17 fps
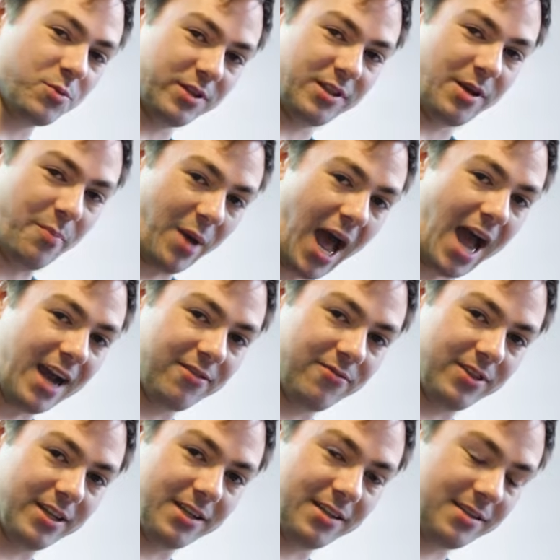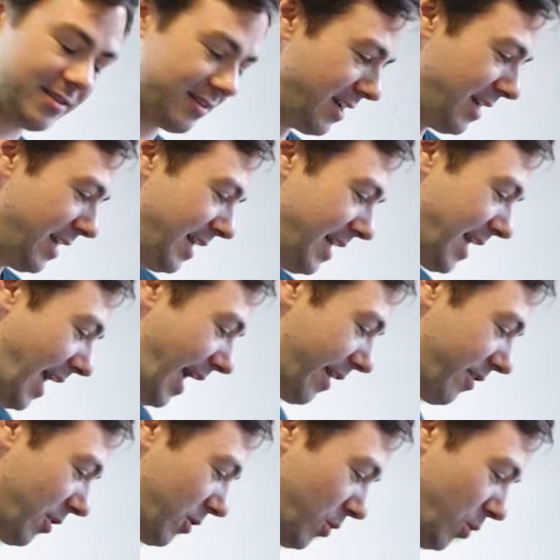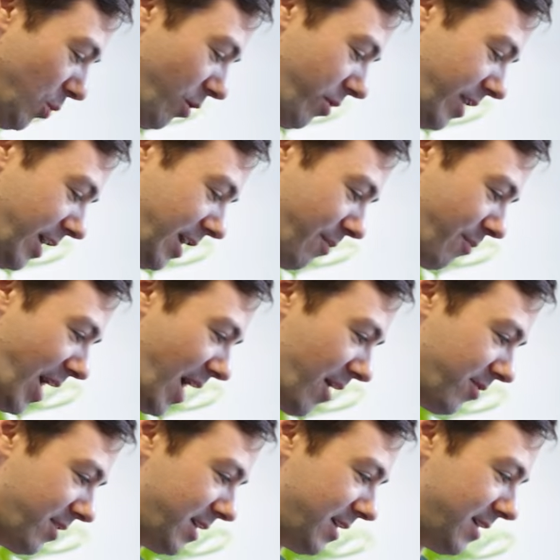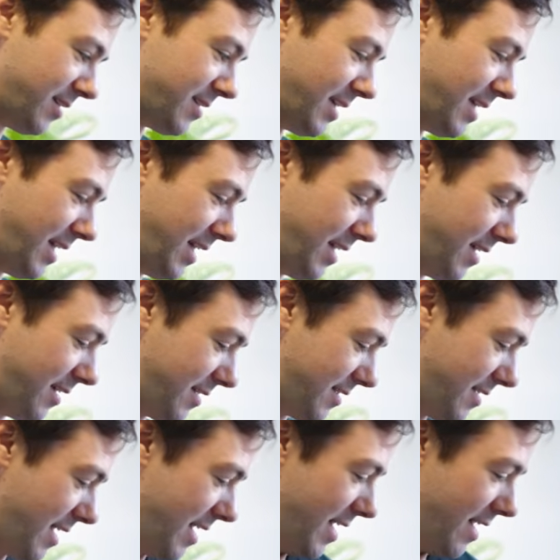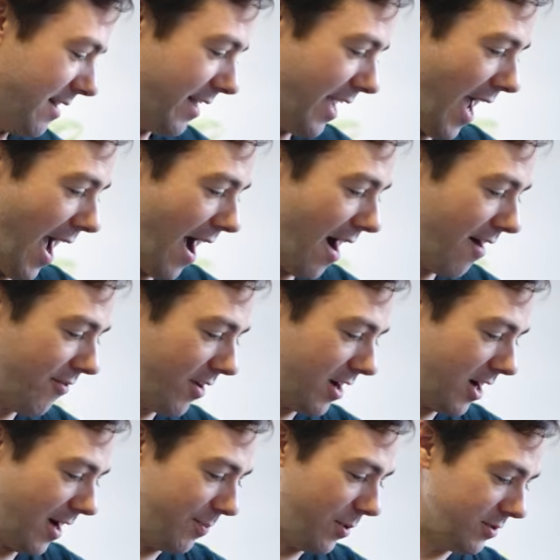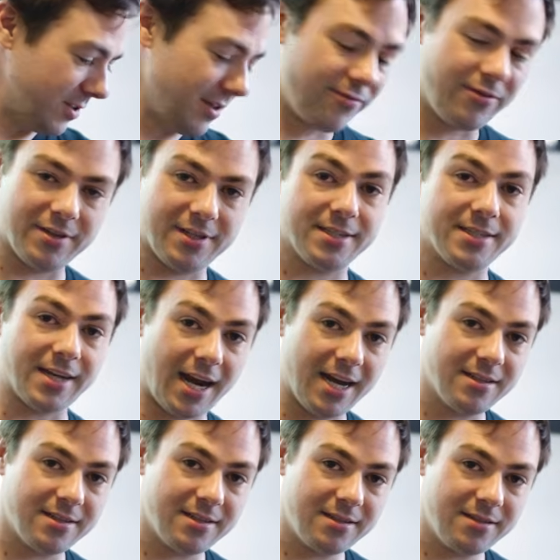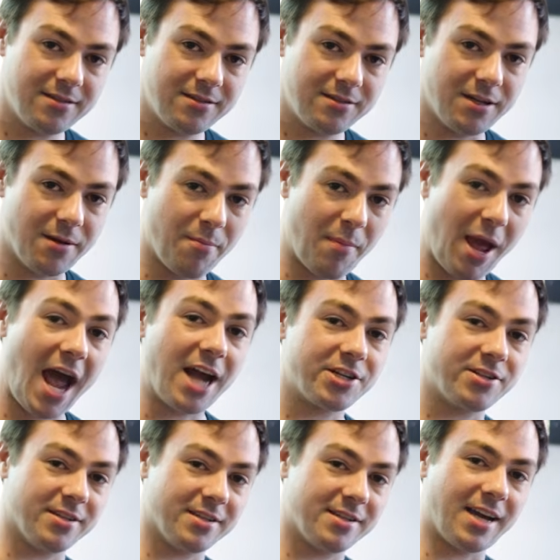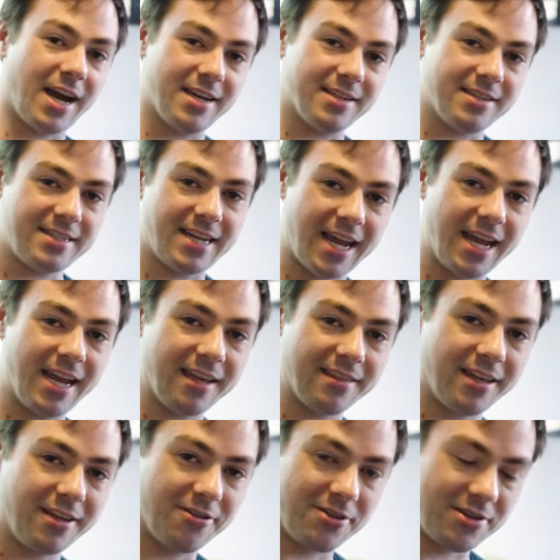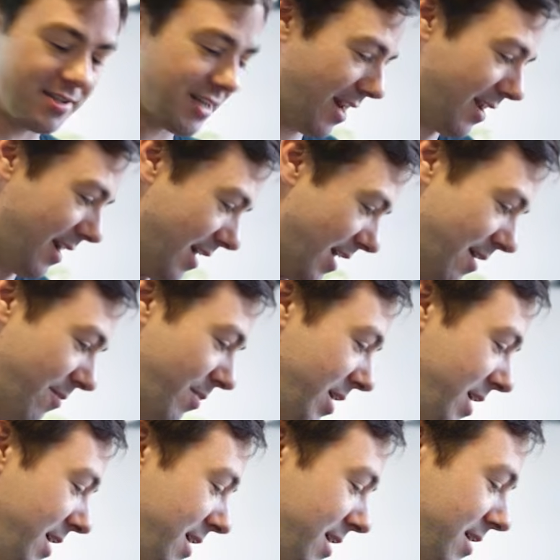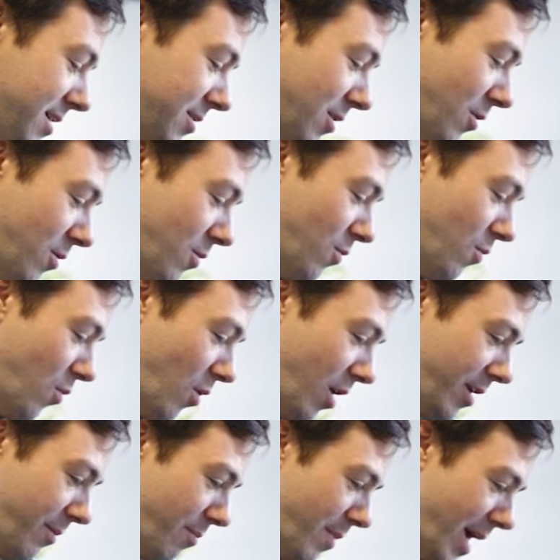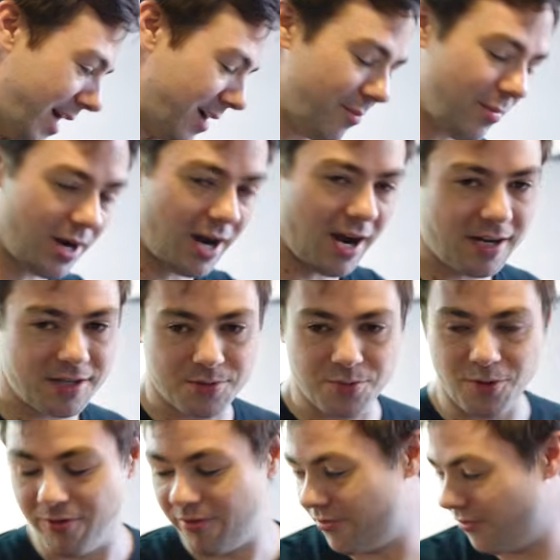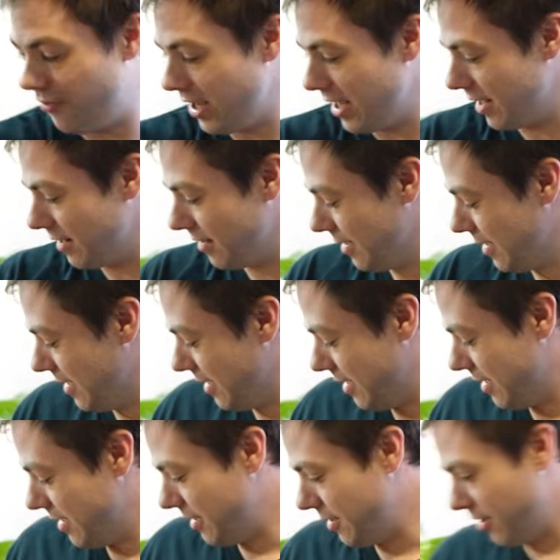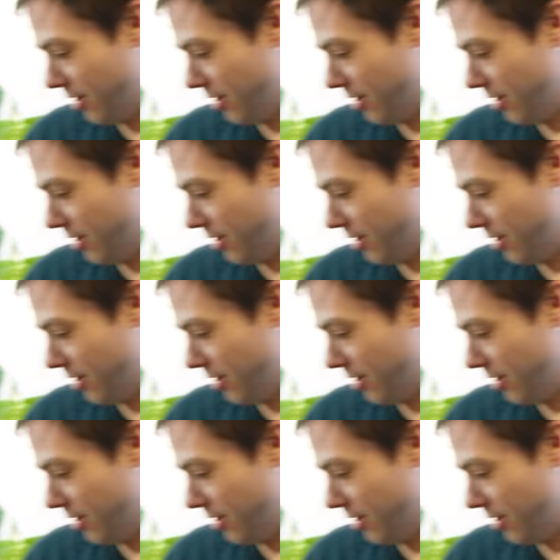with a bag of this. And the cool thing about these is they have a couple different sizes to match the size tank that you're setting up. So one mega box will fit, you